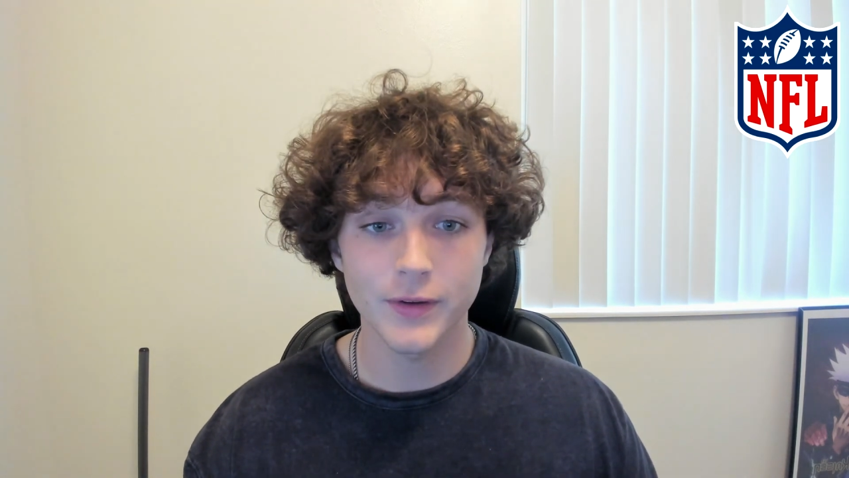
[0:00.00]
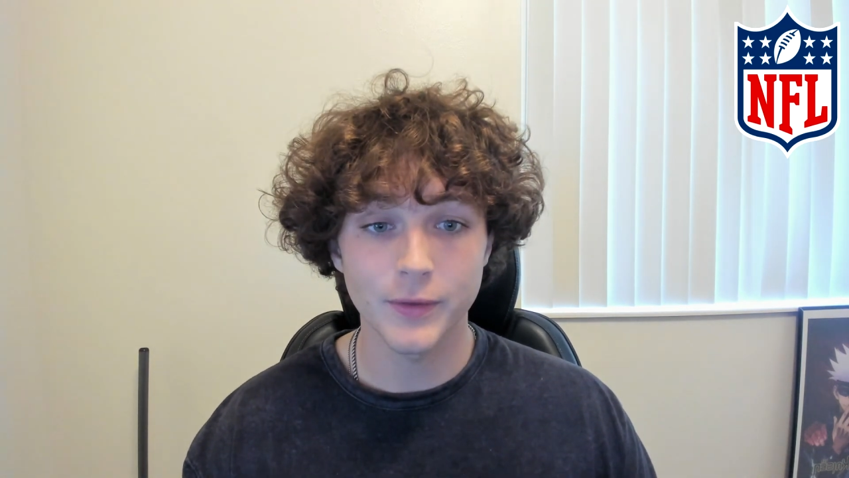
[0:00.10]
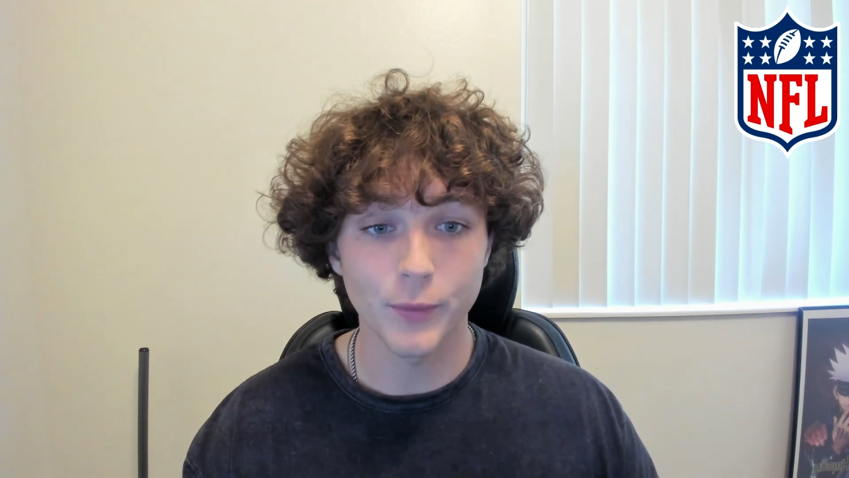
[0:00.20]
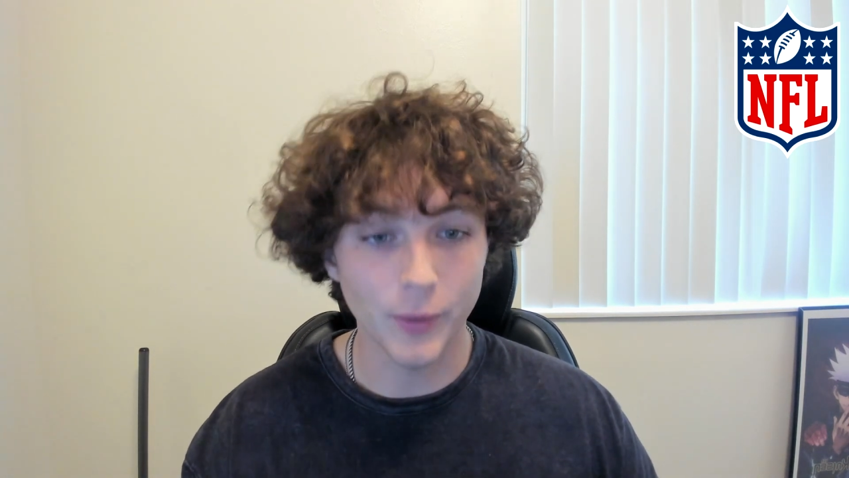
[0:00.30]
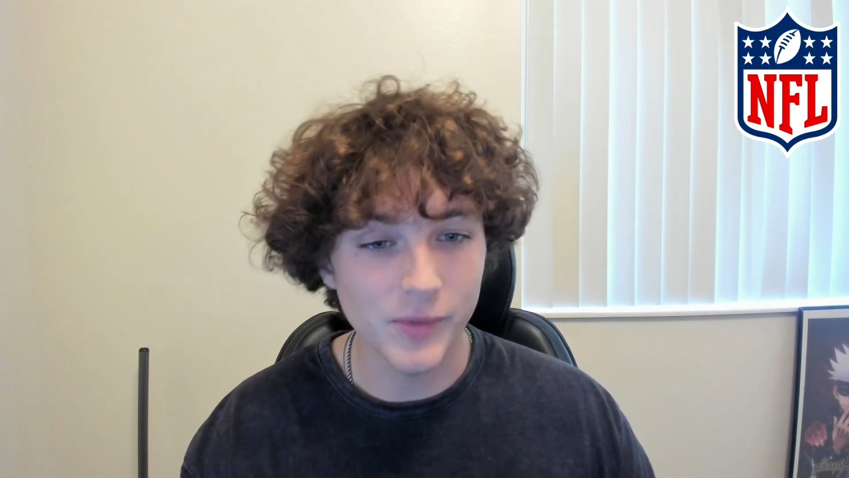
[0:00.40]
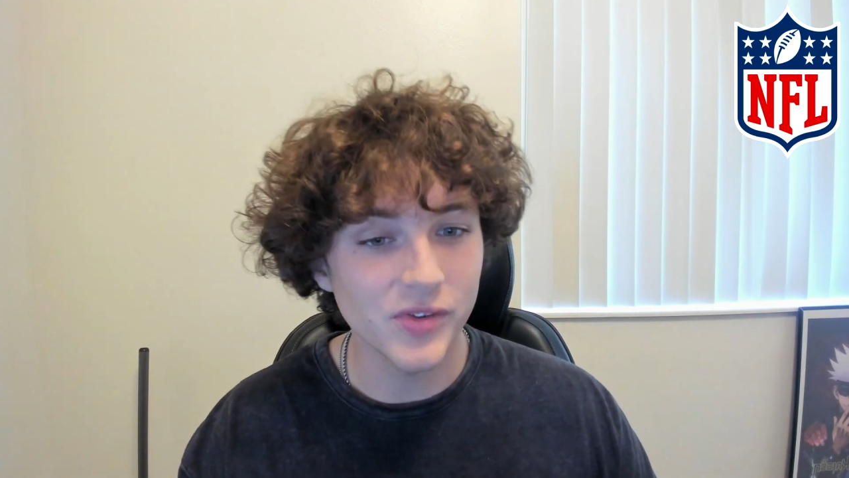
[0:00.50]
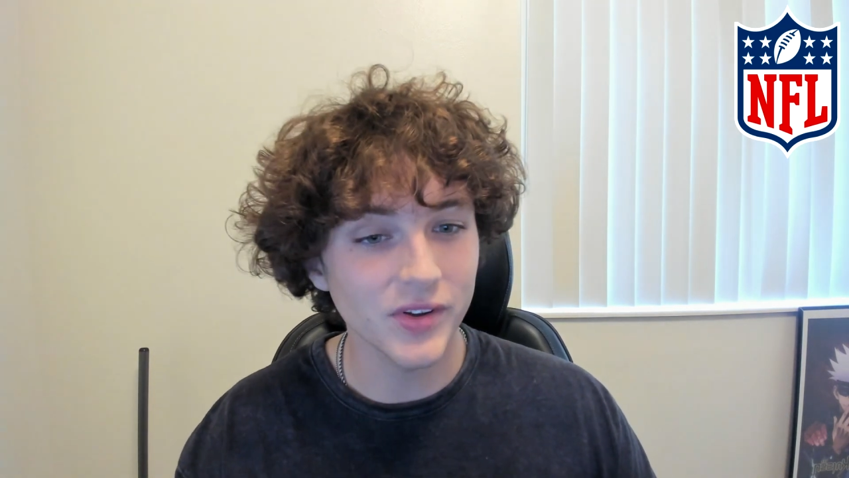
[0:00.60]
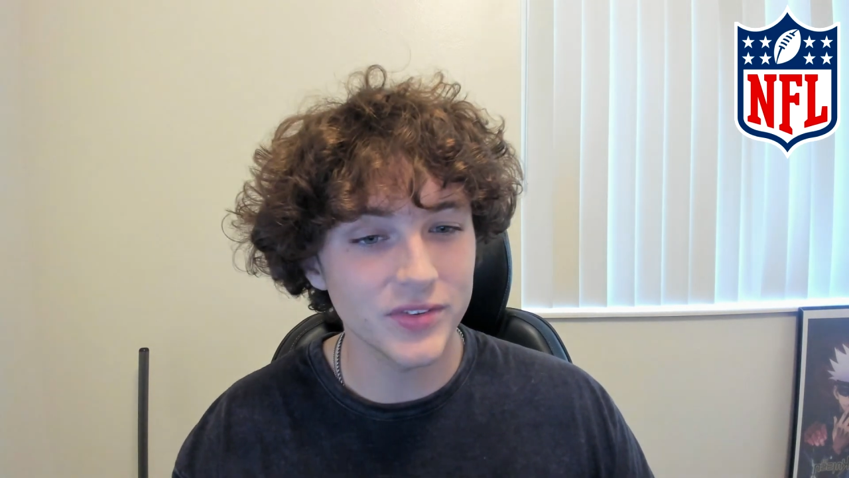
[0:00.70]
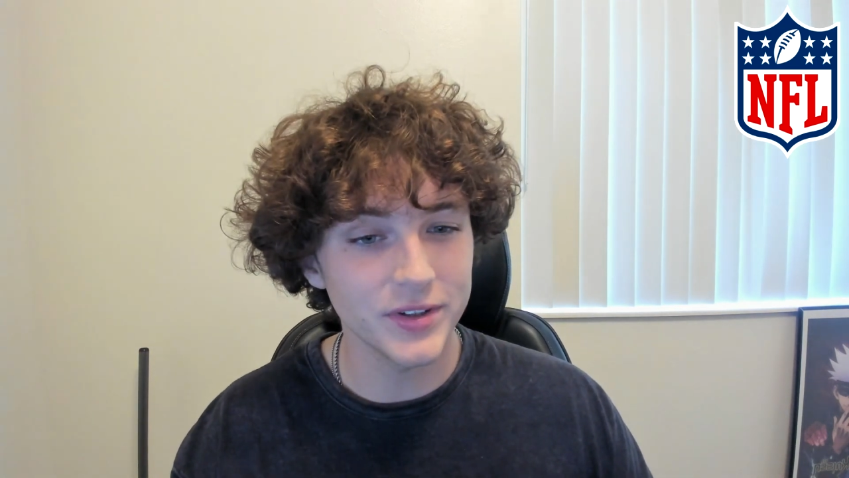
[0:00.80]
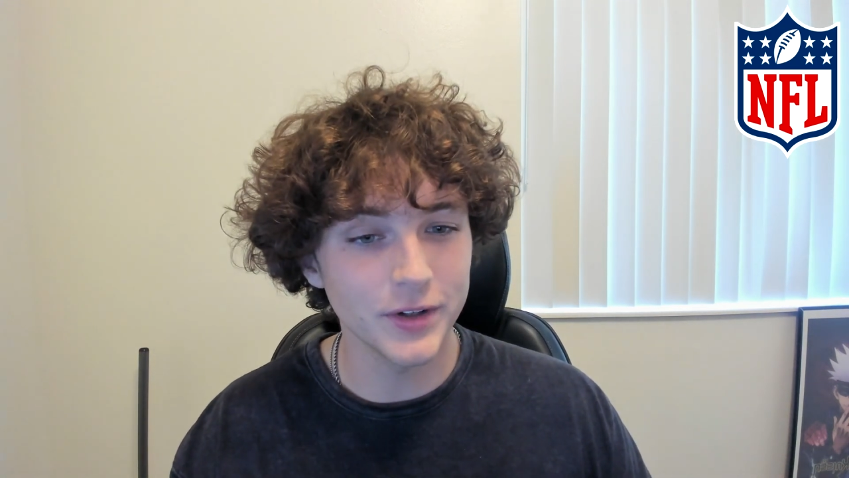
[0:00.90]
We're going
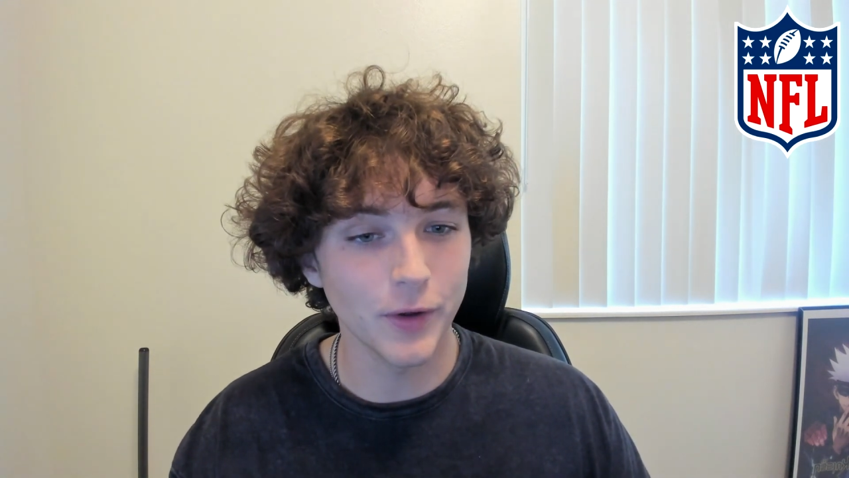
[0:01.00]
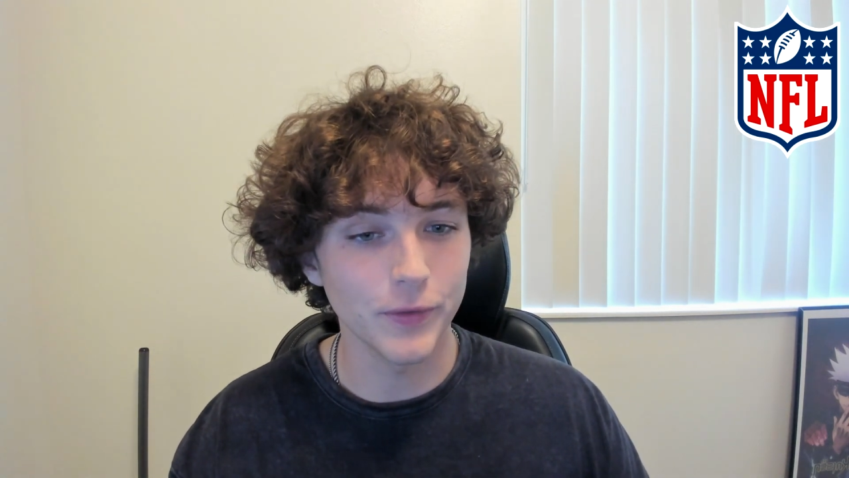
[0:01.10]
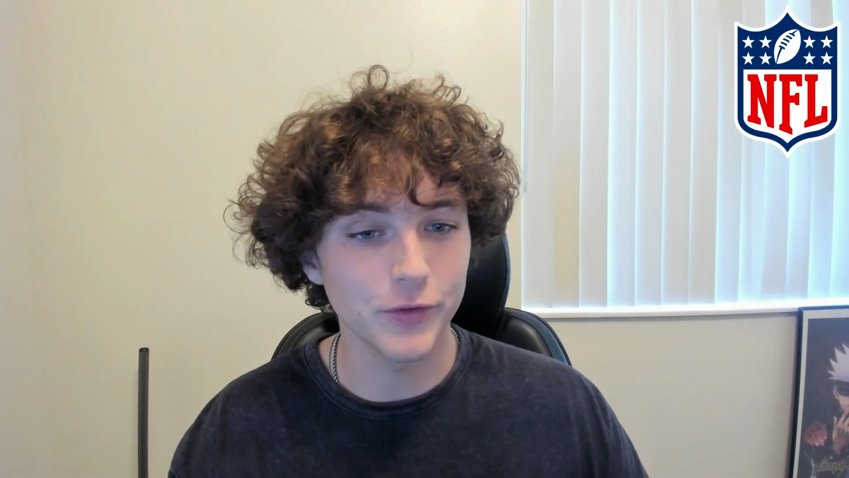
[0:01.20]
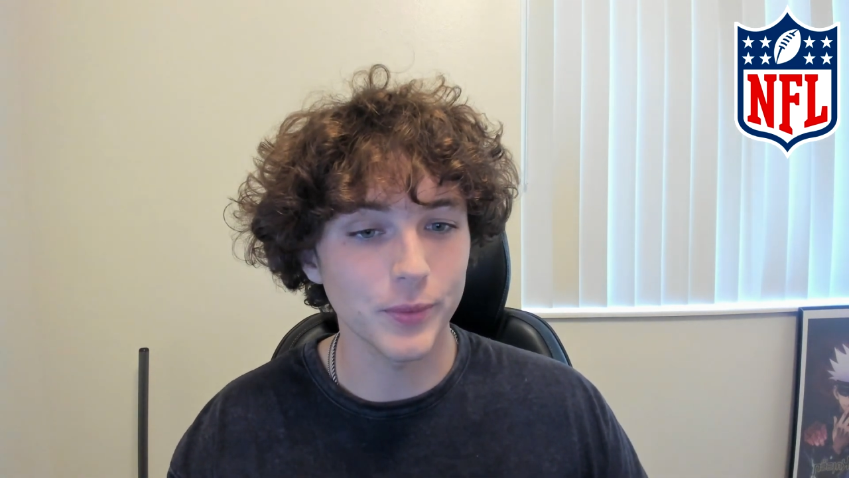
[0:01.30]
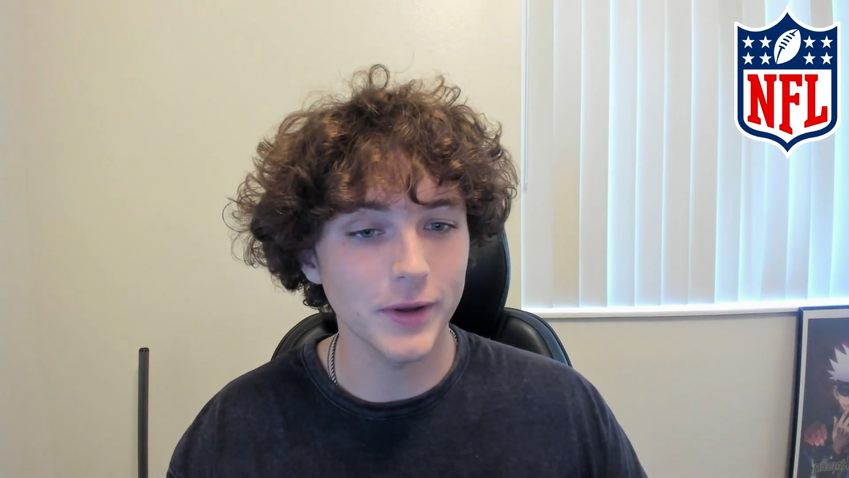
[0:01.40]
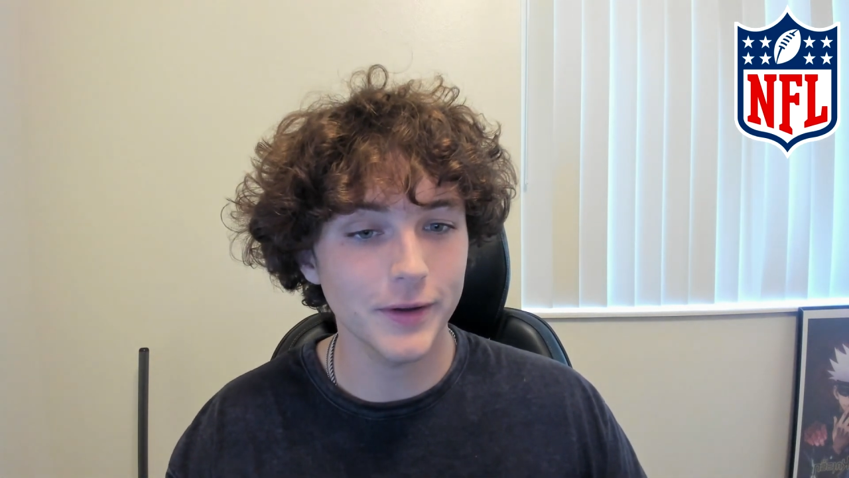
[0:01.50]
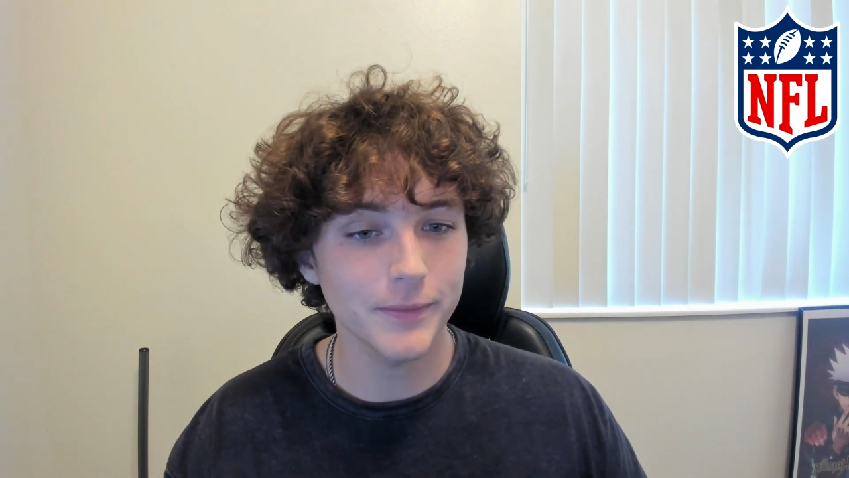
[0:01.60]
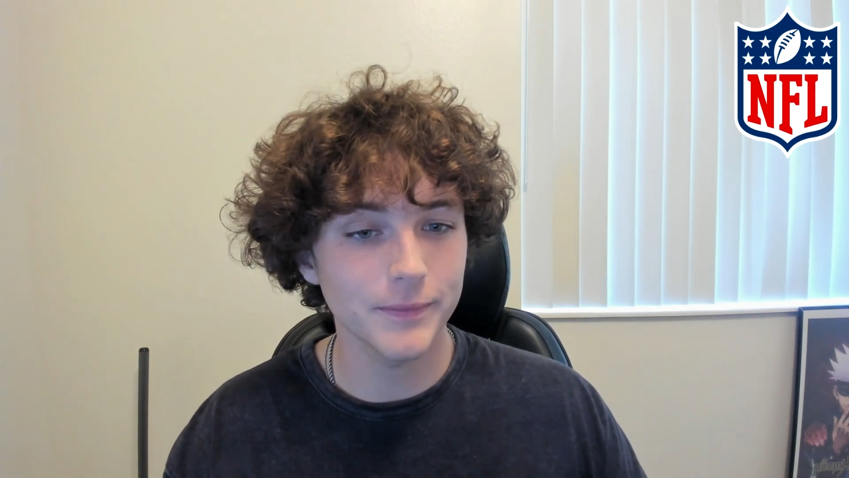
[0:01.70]
16-0 this week.